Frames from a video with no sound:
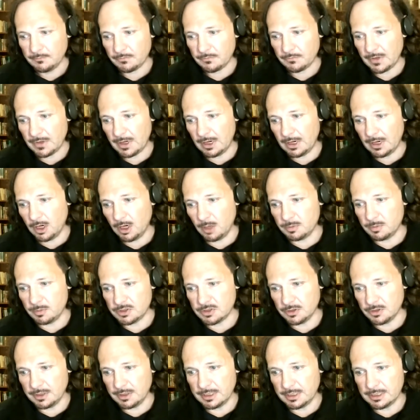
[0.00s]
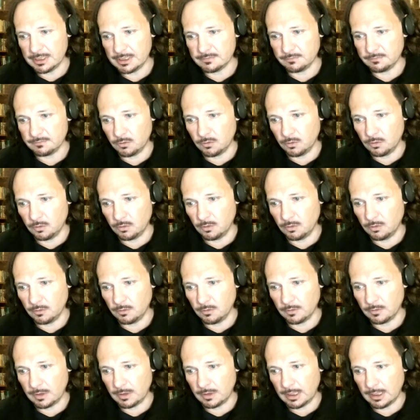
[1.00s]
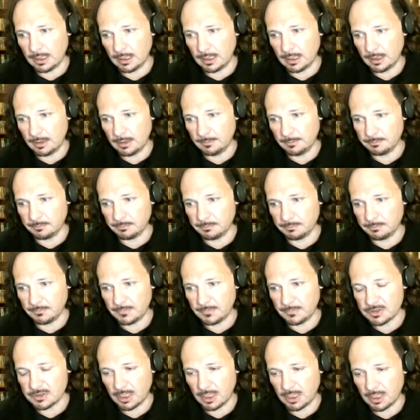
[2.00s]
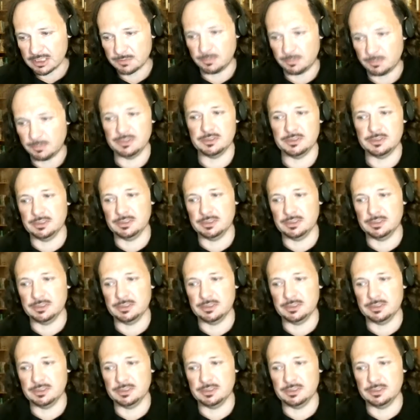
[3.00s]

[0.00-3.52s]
there are opportunities for diasporas and